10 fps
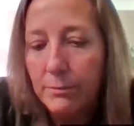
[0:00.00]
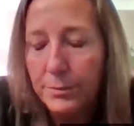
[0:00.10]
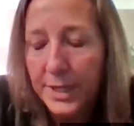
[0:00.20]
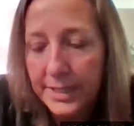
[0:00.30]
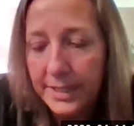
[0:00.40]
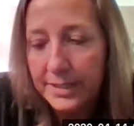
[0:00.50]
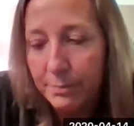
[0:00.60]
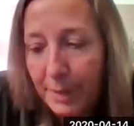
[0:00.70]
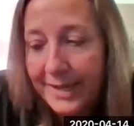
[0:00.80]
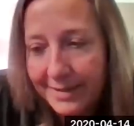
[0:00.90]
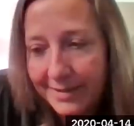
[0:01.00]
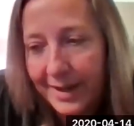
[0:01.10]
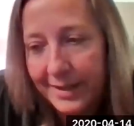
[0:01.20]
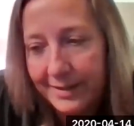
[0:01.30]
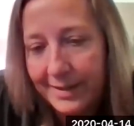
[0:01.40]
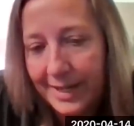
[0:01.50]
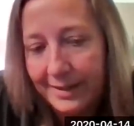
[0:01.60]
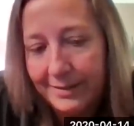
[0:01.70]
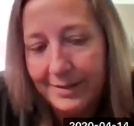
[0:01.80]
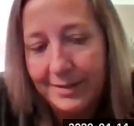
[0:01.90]
But it's by design that
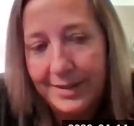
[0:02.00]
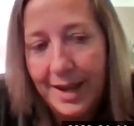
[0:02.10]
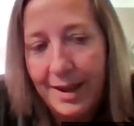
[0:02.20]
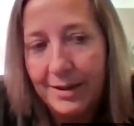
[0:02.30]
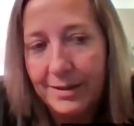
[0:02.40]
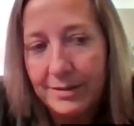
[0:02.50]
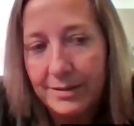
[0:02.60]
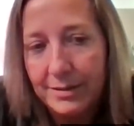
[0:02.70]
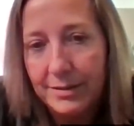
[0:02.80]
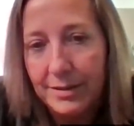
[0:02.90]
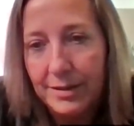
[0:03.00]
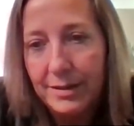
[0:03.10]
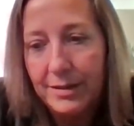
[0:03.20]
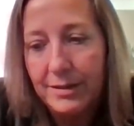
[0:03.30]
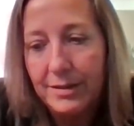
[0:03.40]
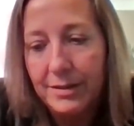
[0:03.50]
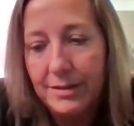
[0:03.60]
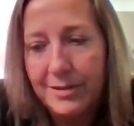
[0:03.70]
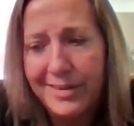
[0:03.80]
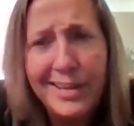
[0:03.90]
they attack us
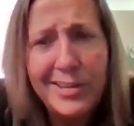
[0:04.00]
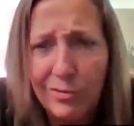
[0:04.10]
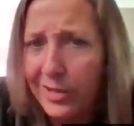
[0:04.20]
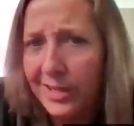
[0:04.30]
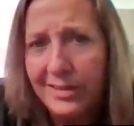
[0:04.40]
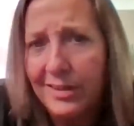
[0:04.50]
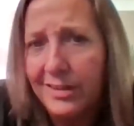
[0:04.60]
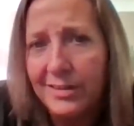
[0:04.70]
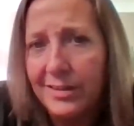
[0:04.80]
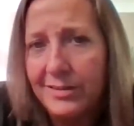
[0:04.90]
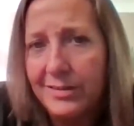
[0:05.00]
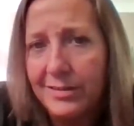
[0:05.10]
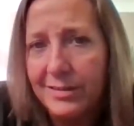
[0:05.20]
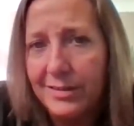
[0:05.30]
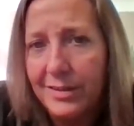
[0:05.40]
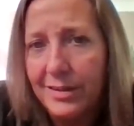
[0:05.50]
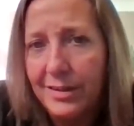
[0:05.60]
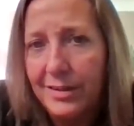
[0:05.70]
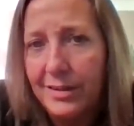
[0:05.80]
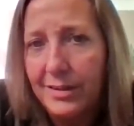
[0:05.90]
sexually. It's it's
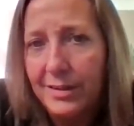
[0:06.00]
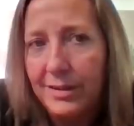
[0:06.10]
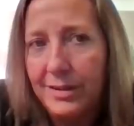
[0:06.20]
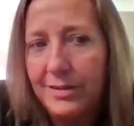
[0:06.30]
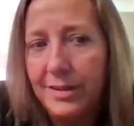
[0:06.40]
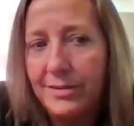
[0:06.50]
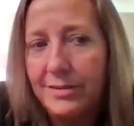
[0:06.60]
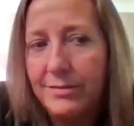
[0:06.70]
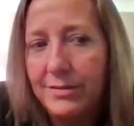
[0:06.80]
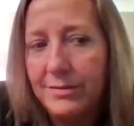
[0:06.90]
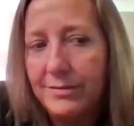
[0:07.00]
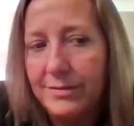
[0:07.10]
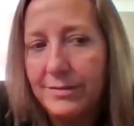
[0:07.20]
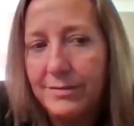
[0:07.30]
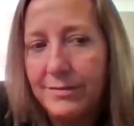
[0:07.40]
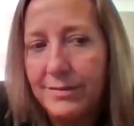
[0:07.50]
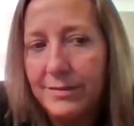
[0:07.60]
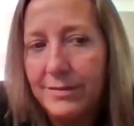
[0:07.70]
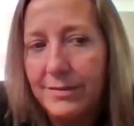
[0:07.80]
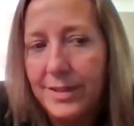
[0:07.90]
it's it's
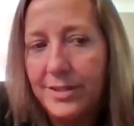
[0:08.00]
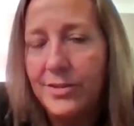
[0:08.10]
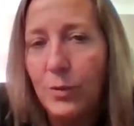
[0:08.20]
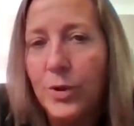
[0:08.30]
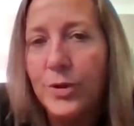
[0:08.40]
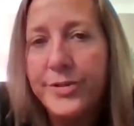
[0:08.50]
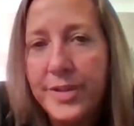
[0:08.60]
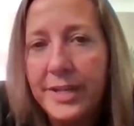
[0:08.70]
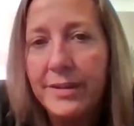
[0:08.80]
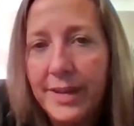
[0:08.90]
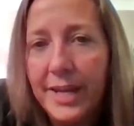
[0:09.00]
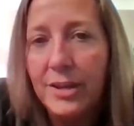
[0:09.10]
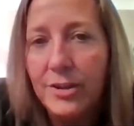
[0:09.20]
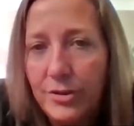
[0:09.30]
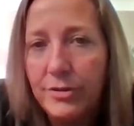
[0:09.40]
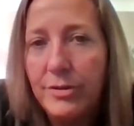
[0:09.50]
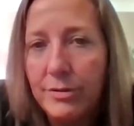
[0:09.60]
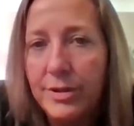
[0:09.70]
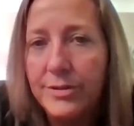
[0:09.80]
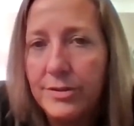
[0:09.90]
it's the worst thing that they can do to
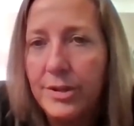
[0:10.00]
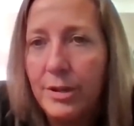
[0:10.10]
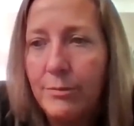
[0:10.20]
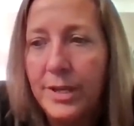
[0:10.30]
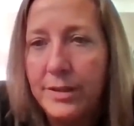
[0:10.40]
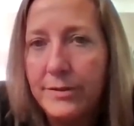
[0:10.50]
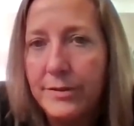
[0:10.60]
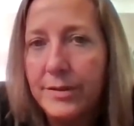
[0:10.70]
us as humans.